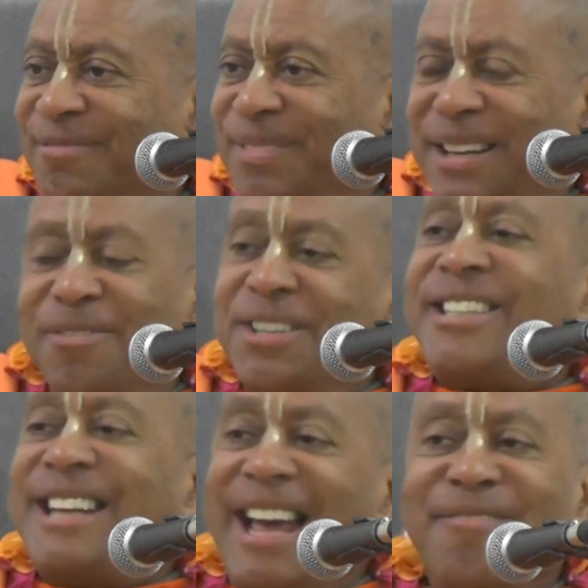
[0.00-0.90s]
But it
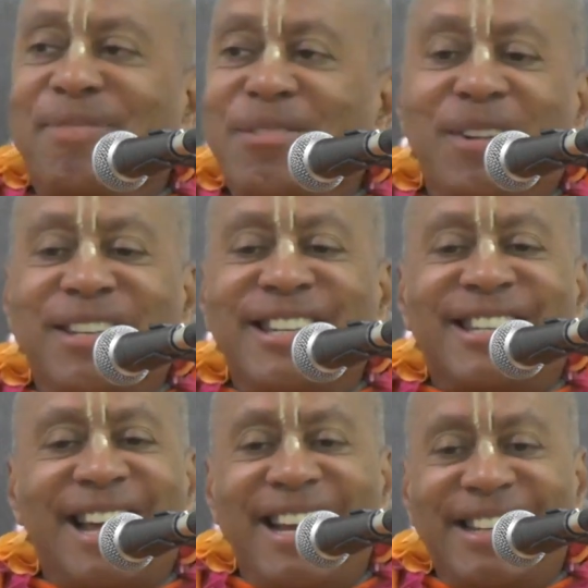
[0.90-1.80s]
wasn't
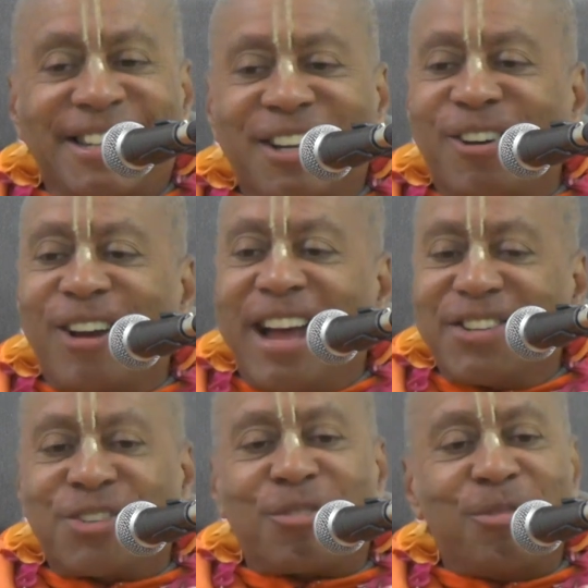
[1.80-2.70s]
stated in a
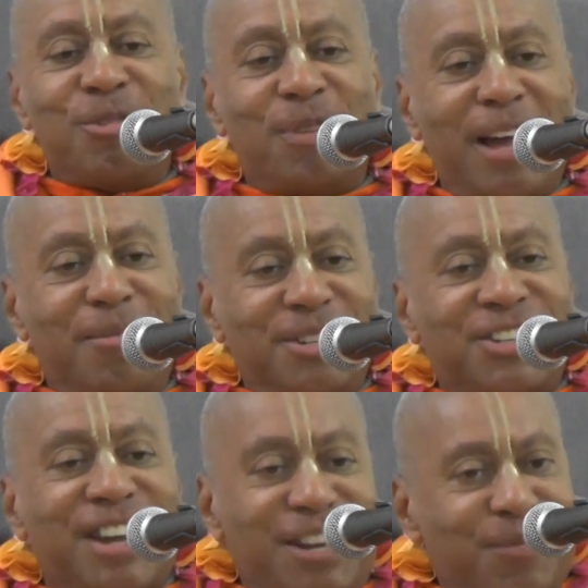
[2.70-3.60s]
crass, crude way. It was
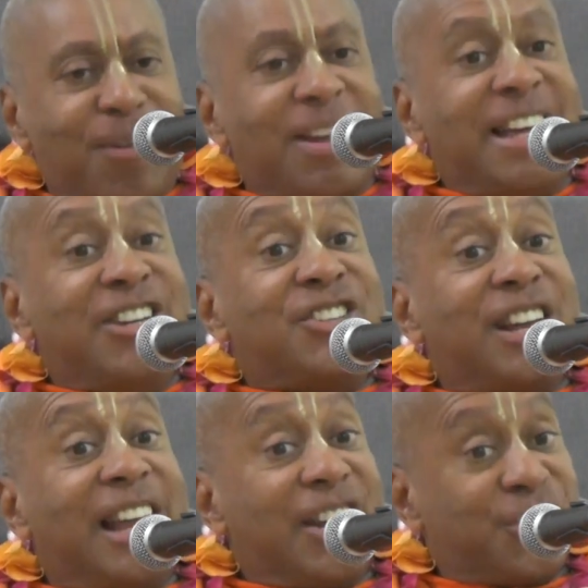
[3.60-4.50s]
stated very
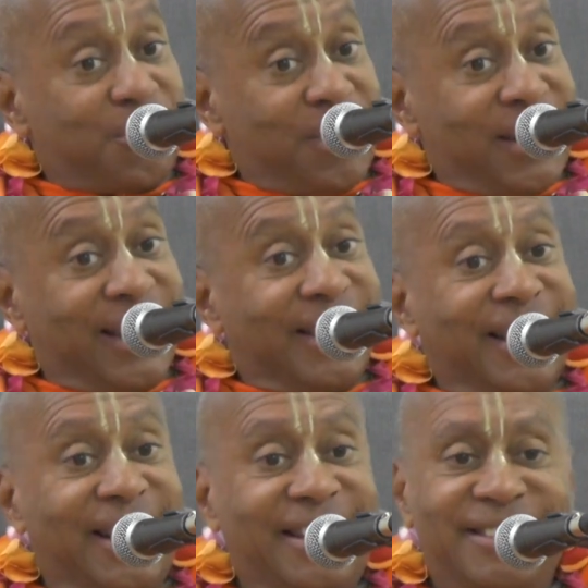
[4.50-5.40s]
intellectually.
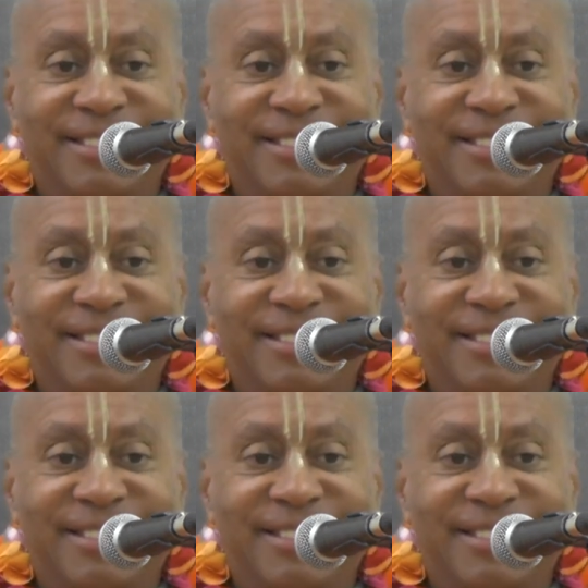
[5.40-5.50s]
Yeah.